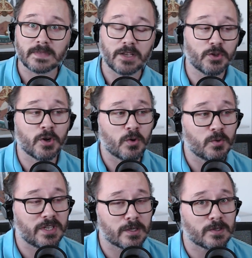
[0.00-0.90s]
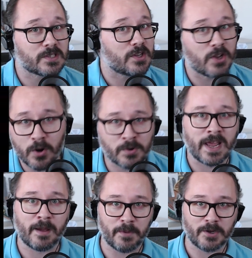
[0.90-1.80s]
You know who deals no
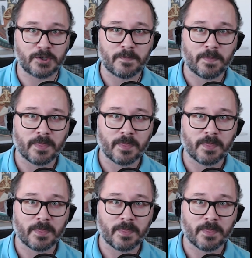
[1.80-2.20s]
damage?